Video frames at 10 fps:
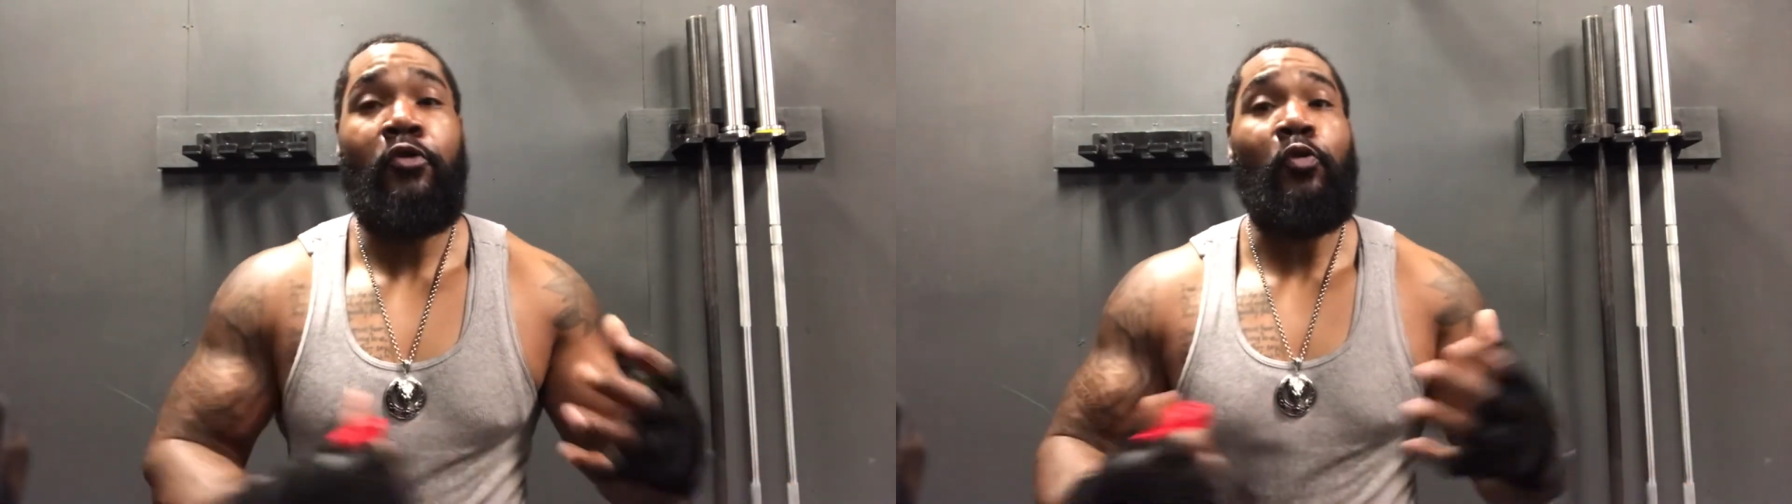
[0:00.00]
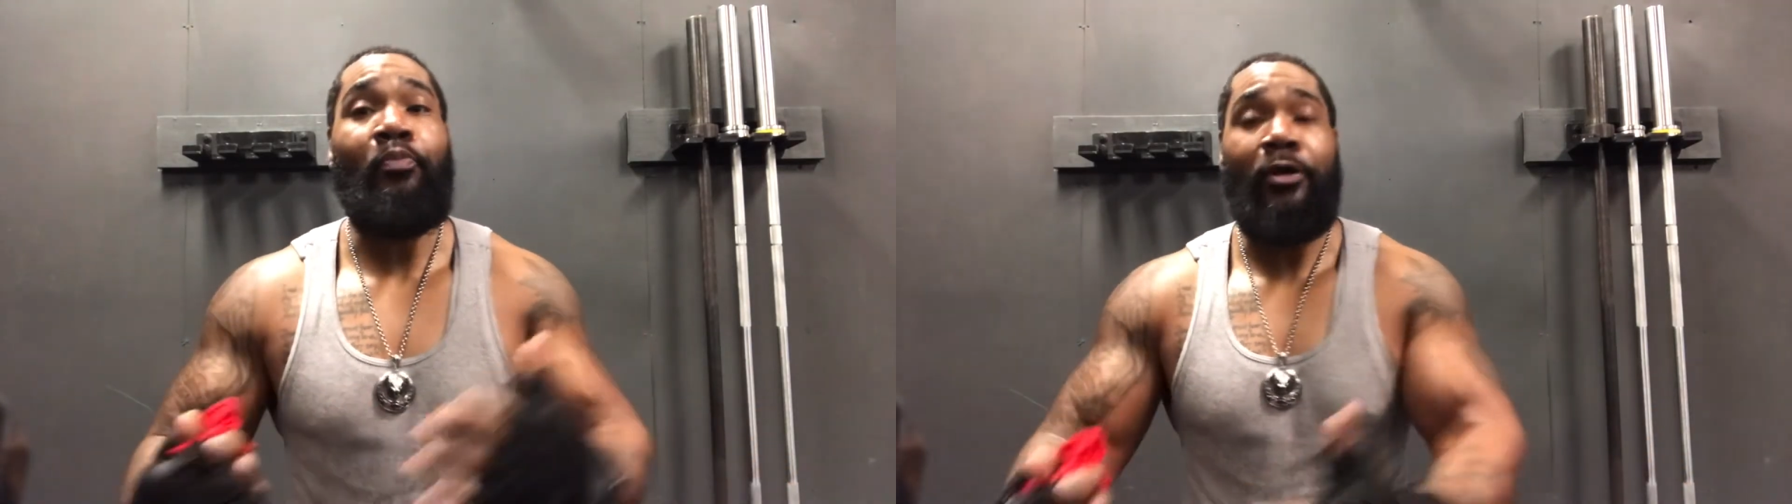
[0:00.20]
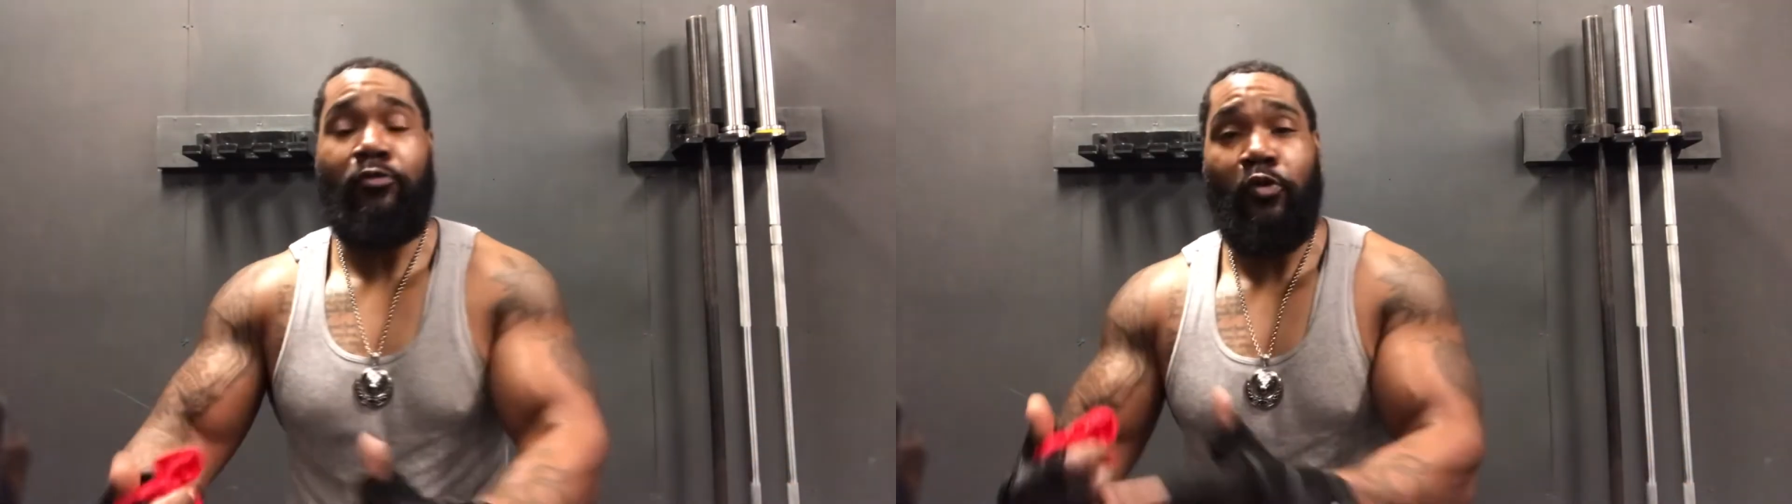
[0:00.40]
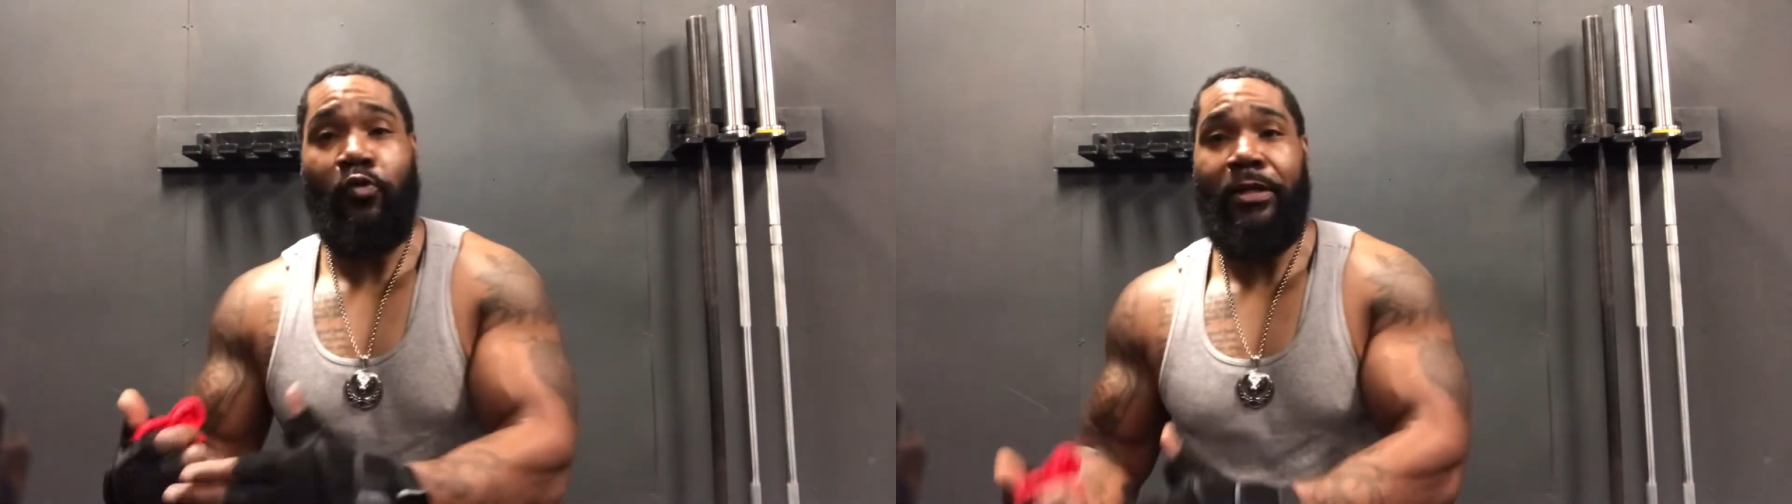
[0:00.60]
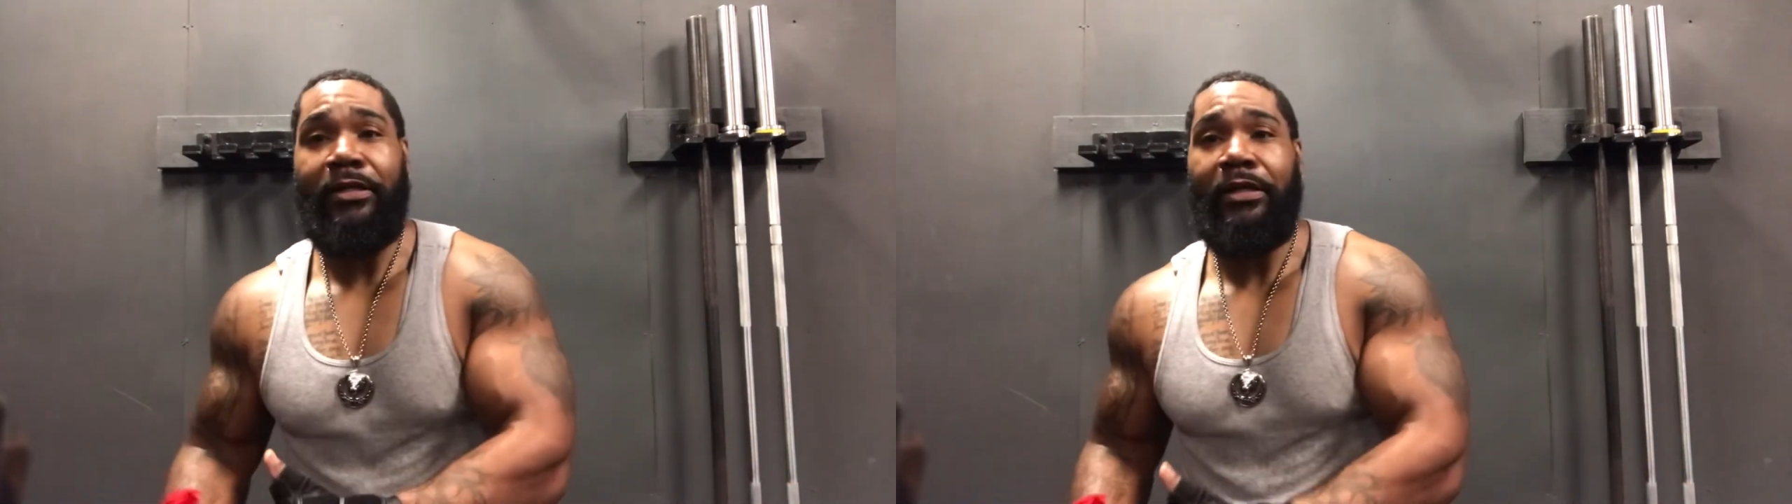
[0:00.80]
you built the
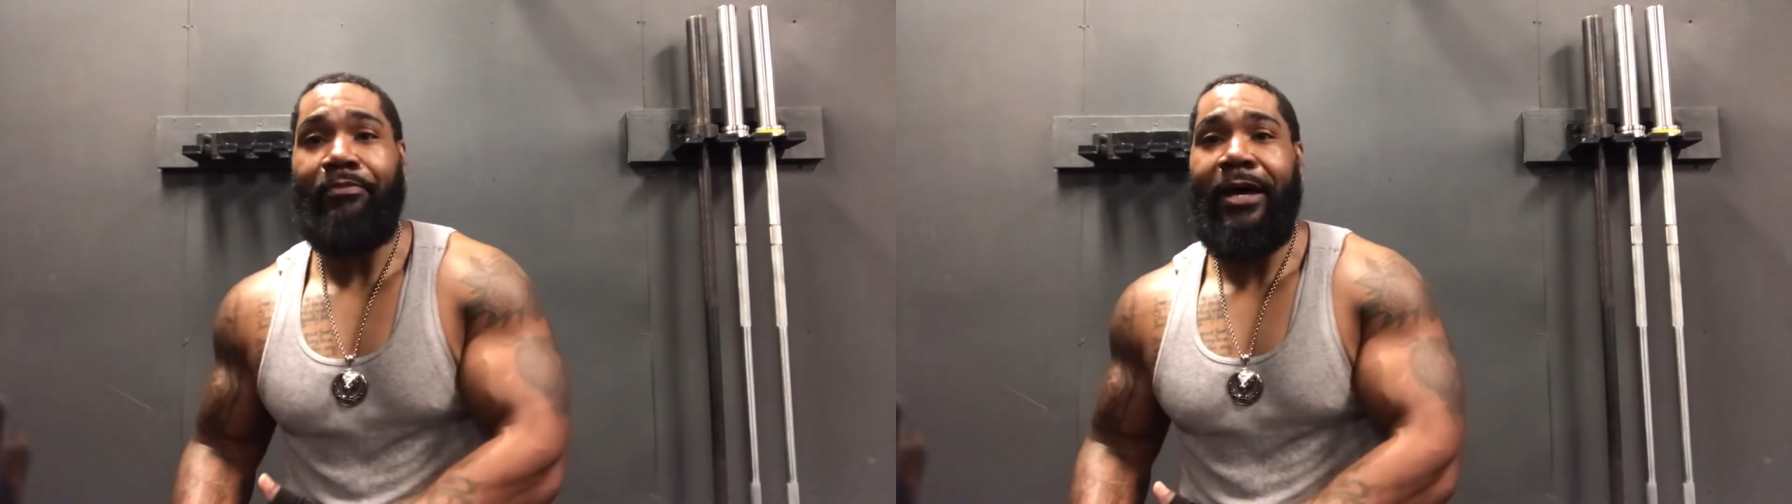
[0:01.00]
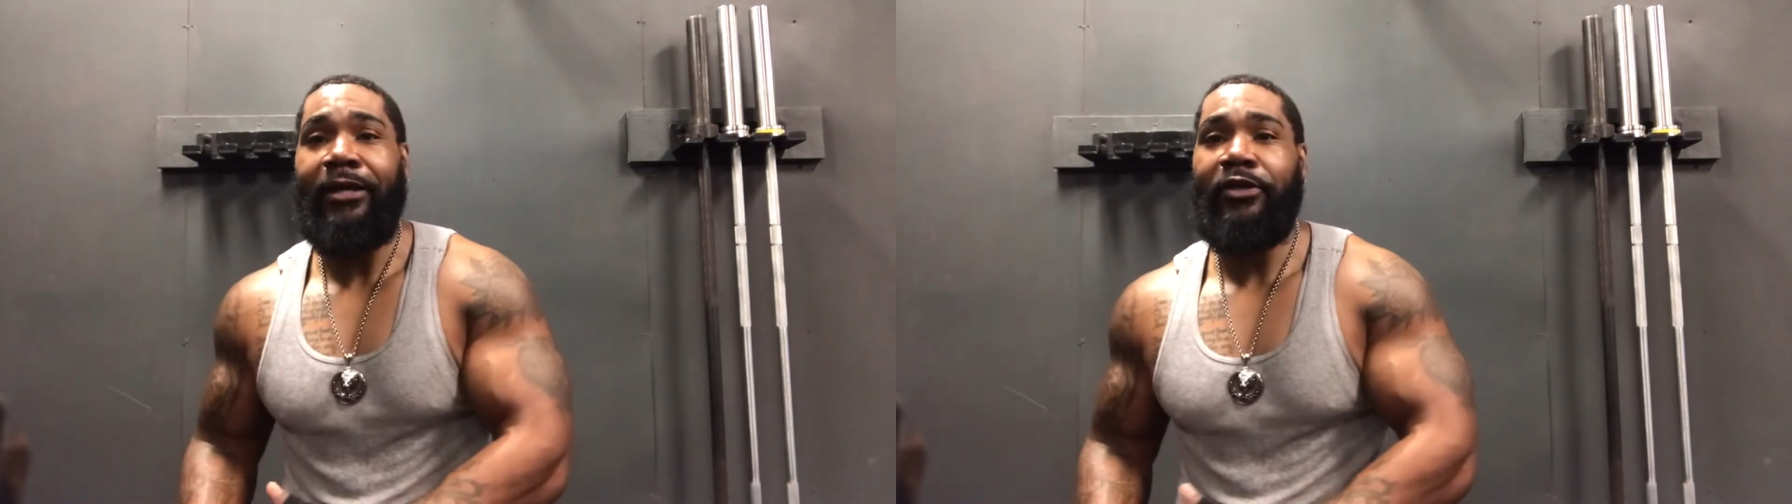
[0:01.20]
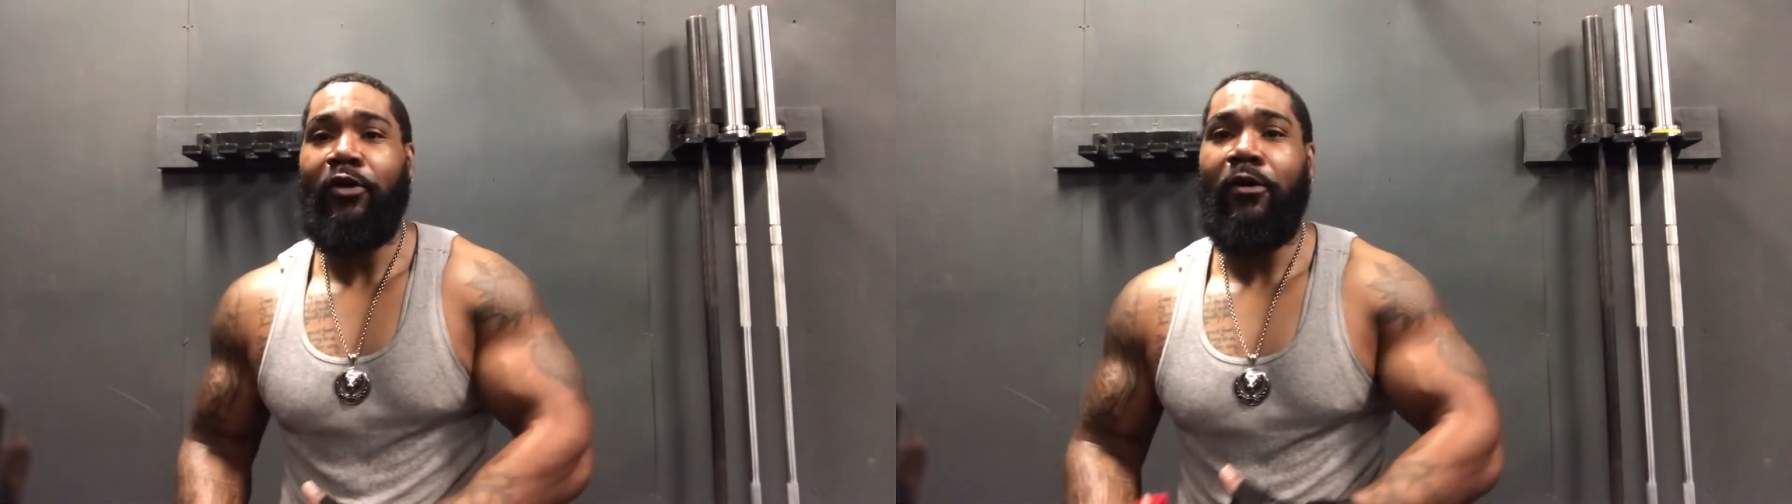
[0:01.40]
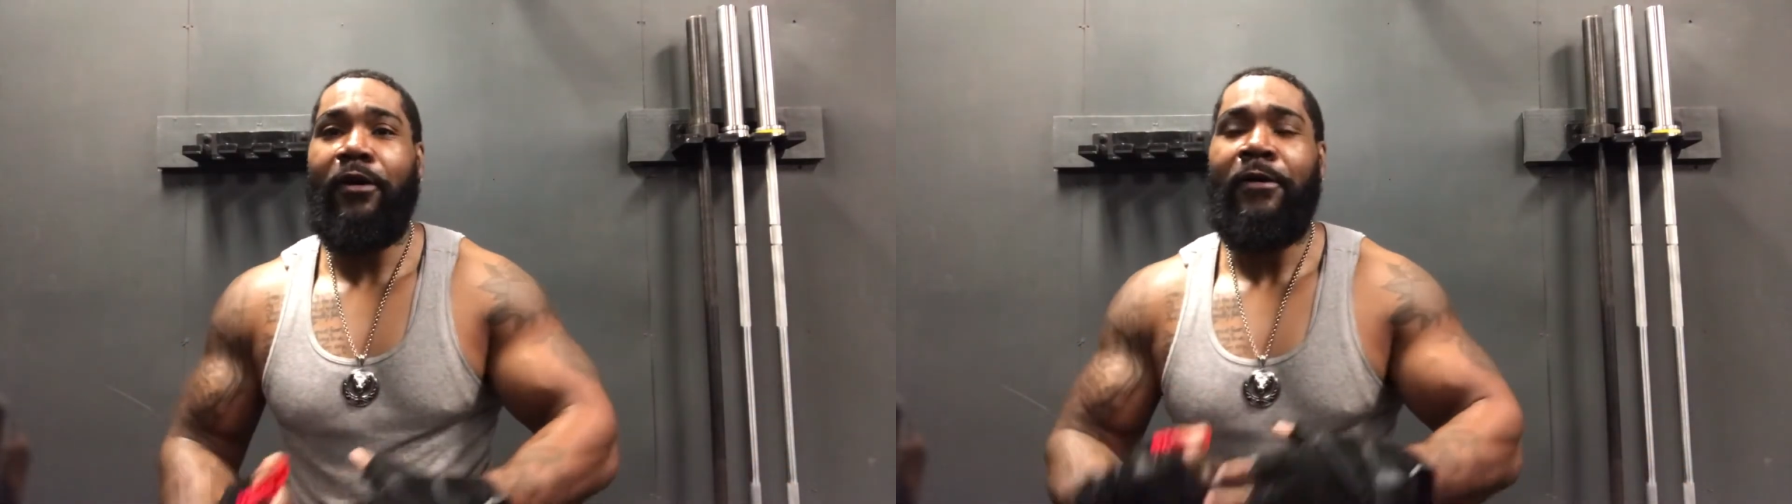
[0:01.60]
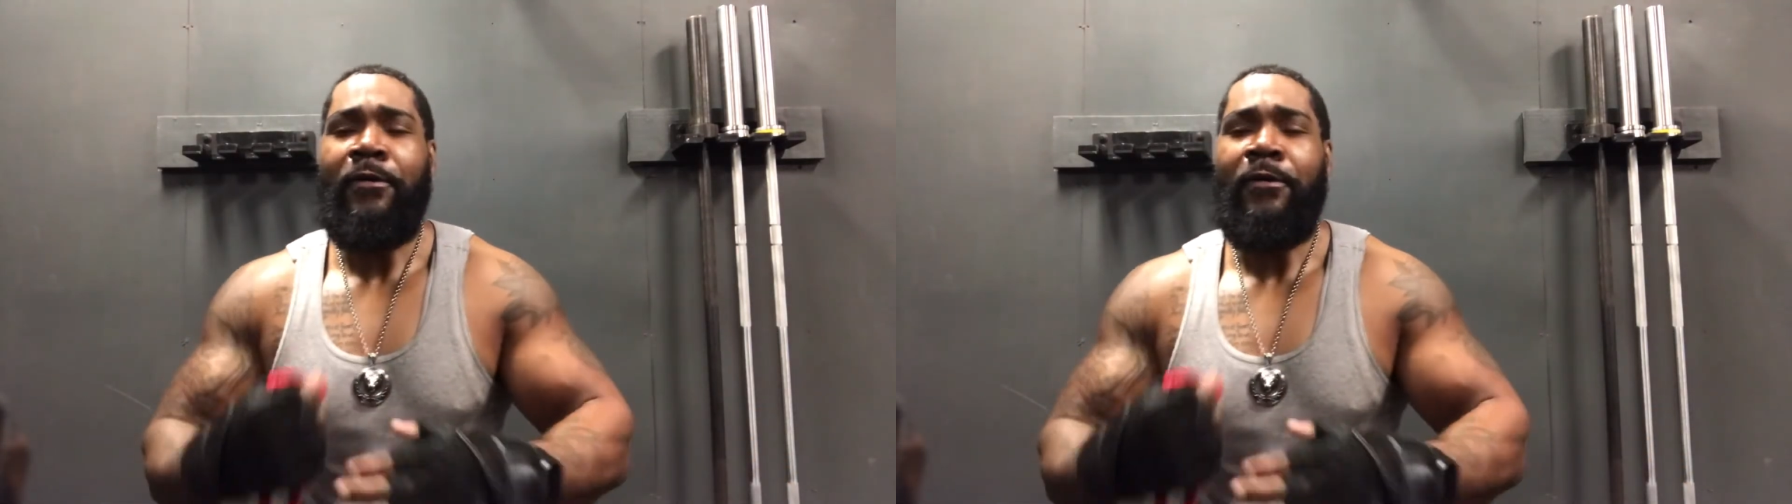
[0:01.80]
ring in a backyard,